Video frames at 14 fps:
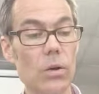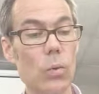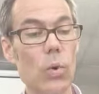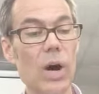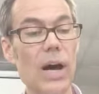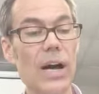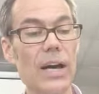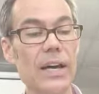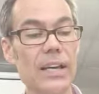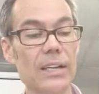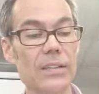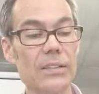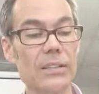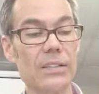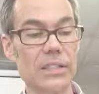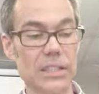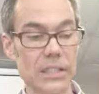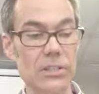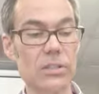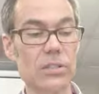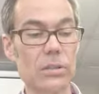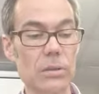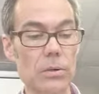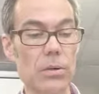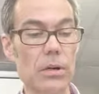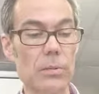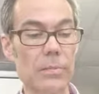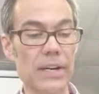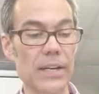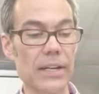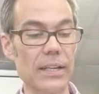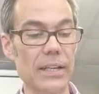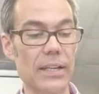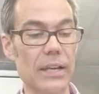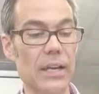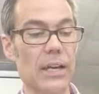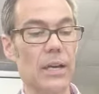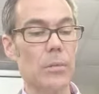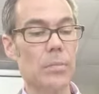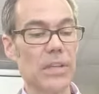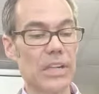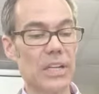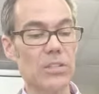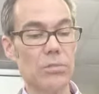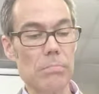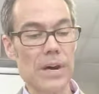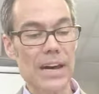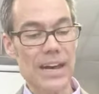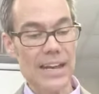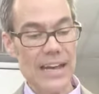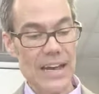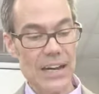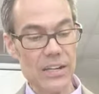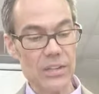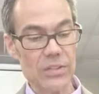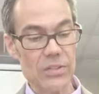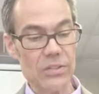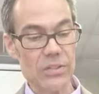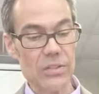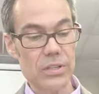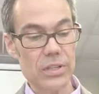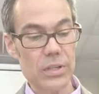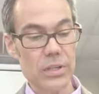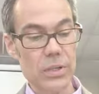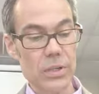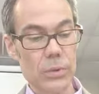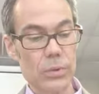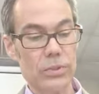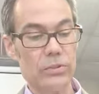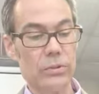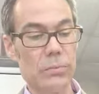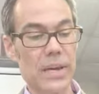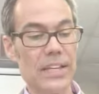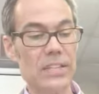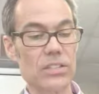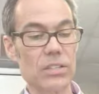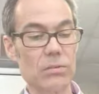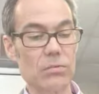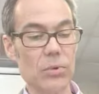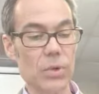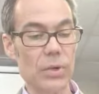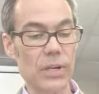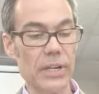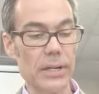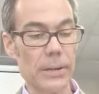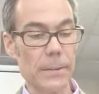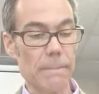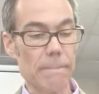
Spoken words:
Why, declares the Lord Almighty? Because my house, which remains a ruin,